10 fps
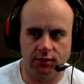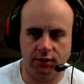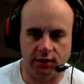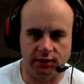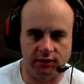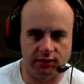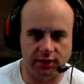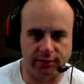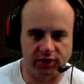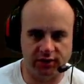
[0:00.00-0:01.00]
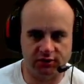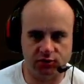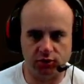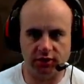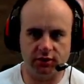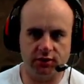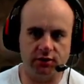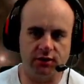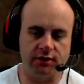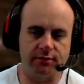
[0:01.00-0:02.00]
And then I'm going to hit 20 here,
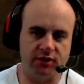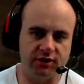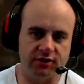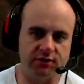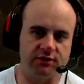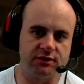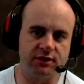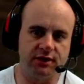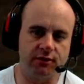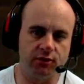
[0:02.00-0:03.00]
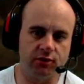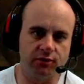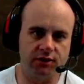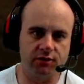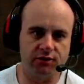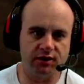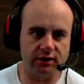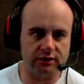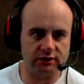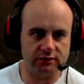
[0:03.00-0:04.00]
and I'm going to need to decide where do I go
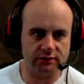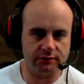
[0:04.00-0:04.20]
next.